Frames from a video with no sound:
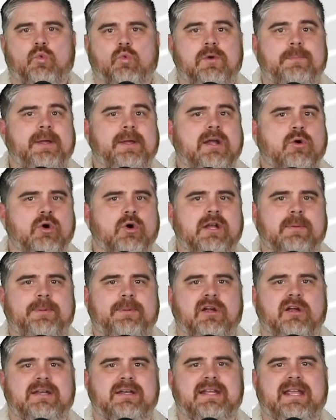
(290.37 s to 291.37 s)
With Bitcoin
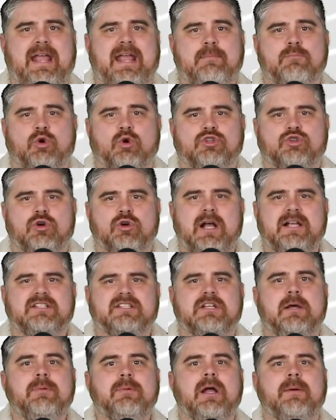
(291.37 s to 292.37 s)
appearing to gain more
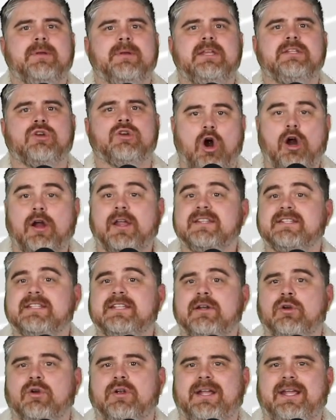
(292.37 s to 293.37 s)
trust, some companies are
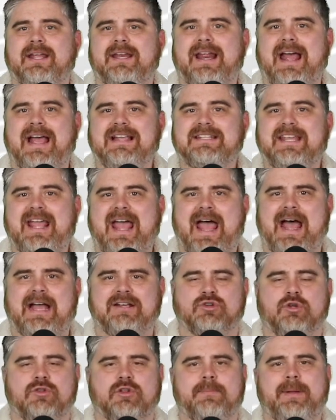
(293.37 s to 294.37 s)
considering it as
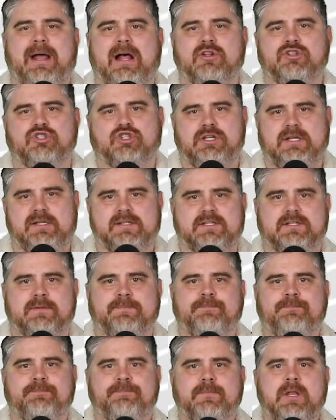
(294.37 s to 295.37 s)
cash on their balance sheets.
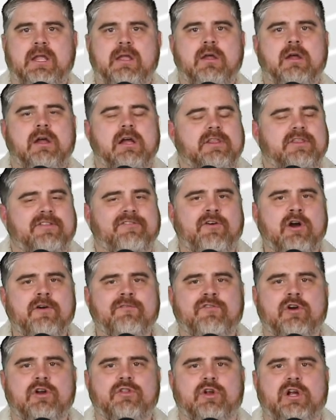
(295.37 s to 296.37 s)
The
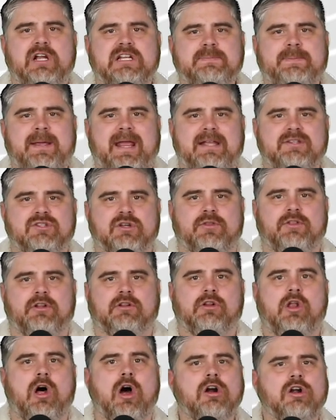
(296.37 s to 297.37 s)
firm further expands on the
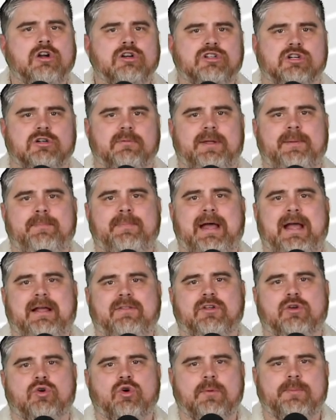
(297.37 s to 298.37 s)
longer-term
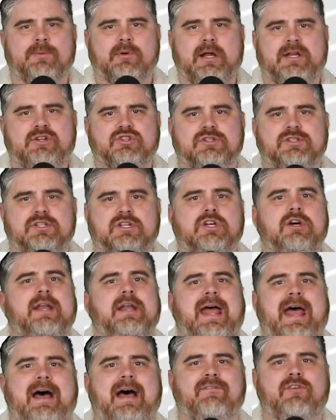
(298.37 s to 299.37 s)
impact that corporations could
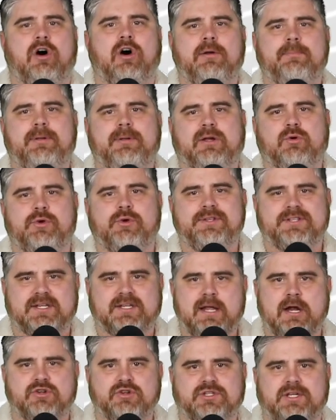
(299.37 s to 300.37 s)
have on Bitcoin
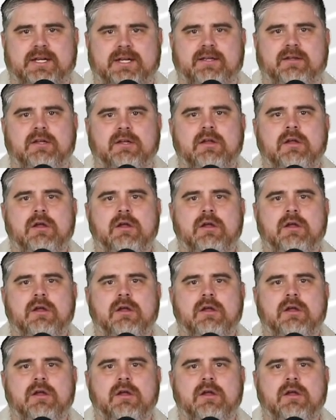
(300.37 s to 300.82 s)
scarcity.